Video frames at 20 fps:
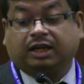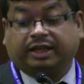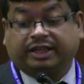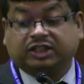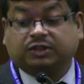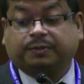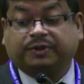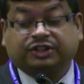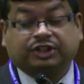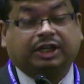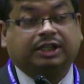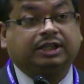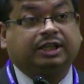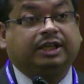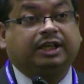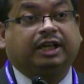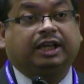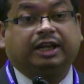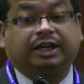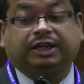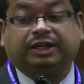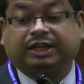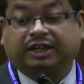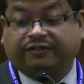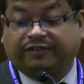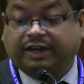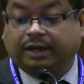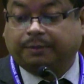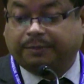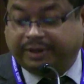especially in
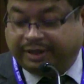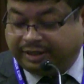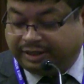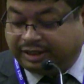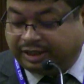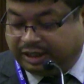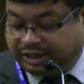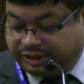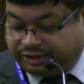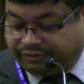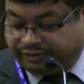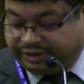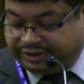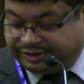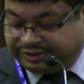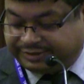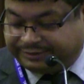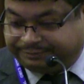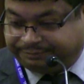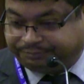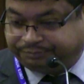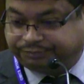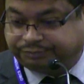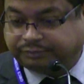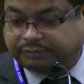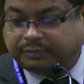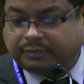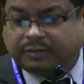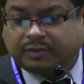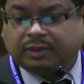developing countries.
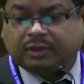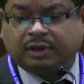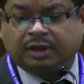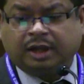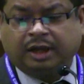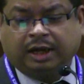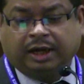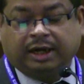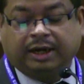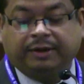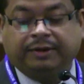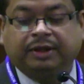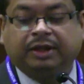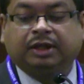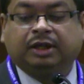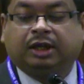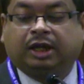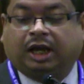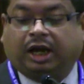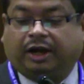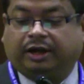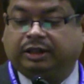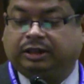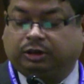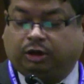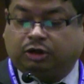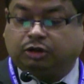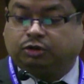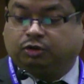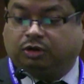I
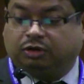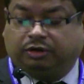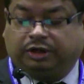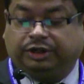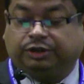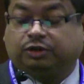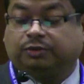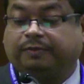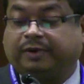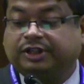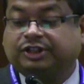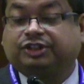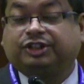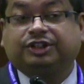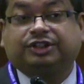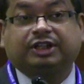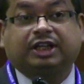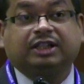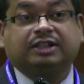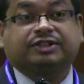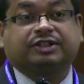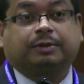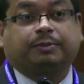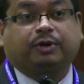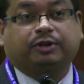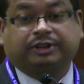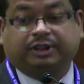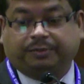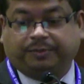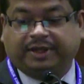will not go into much details
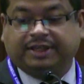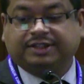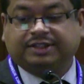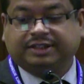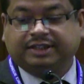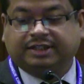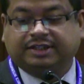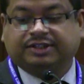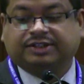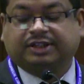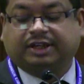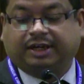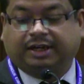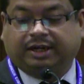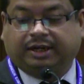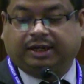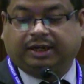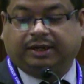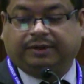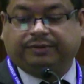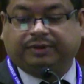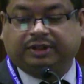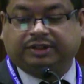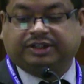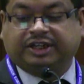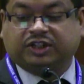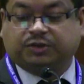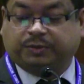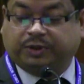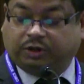about the basics.
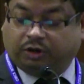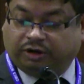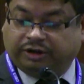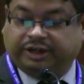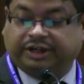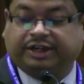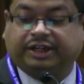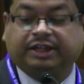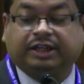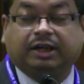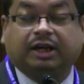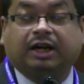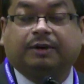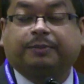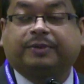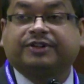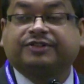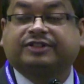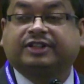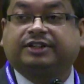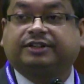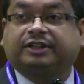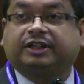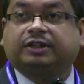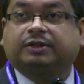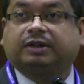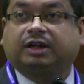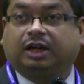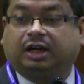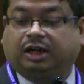It has been already
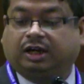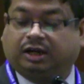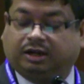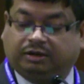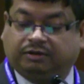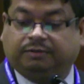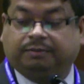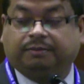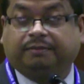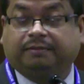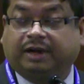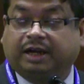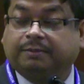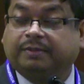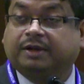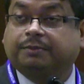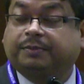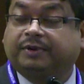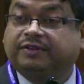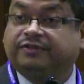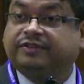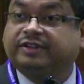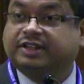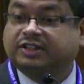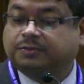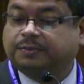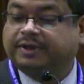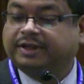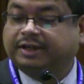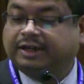presented by my
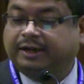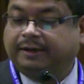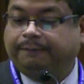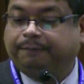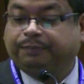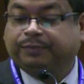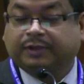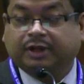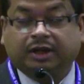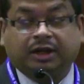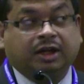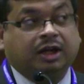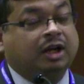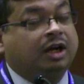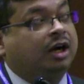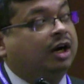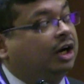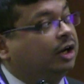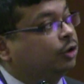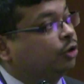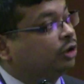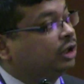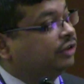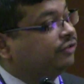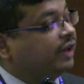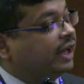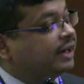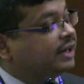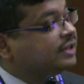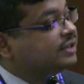previous speaker.
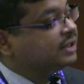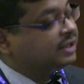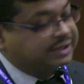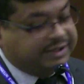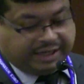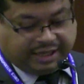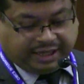Rotaviruses